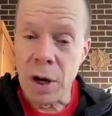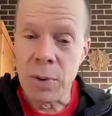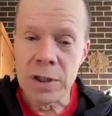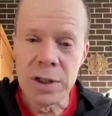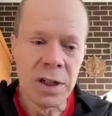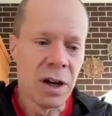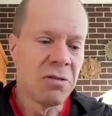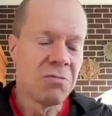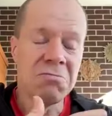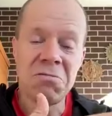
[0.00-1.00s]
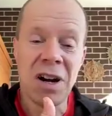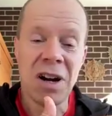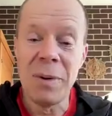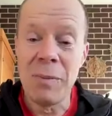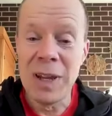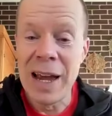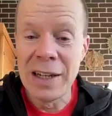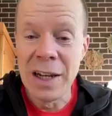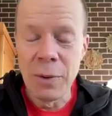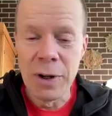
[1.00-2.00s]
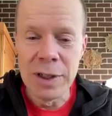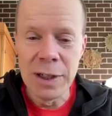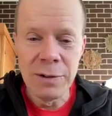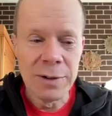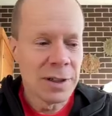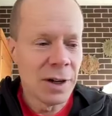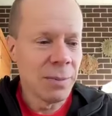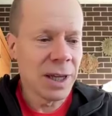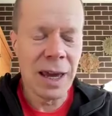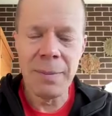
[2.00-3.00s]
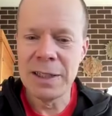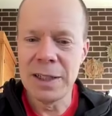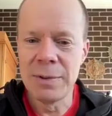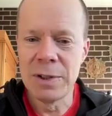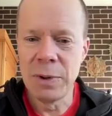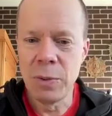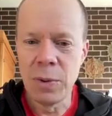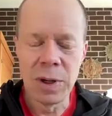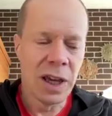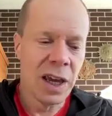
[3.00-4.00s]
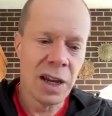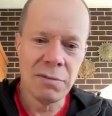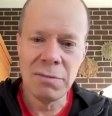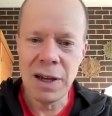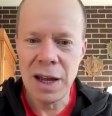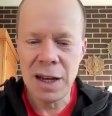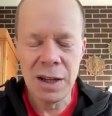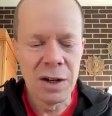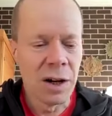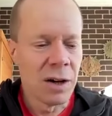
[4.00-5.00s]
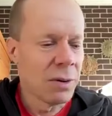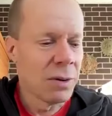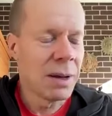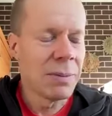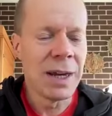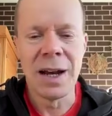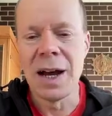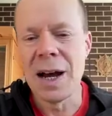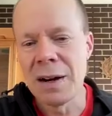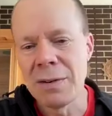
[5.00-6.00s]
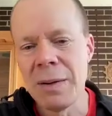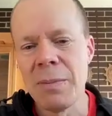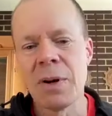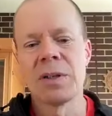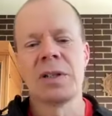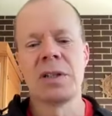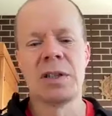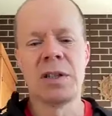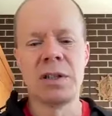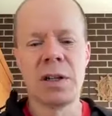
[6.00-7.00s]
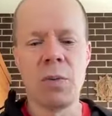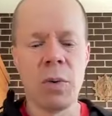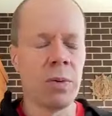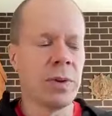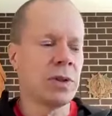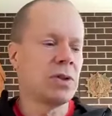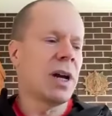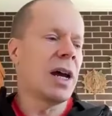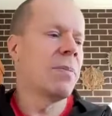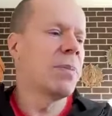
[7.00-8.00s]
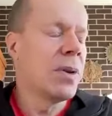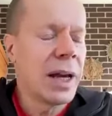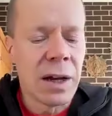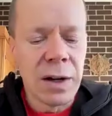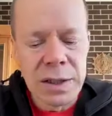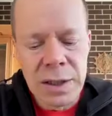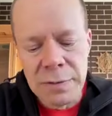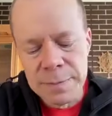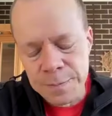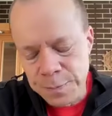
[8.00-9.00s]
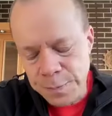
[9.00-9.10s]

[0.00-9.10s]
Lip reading: I wanted to know. I mean, we had no idea at the time, like how many steps are we walking? How do you know? And maybe you had a heart rate monitor that you wore with the strap and all that kind of stuff.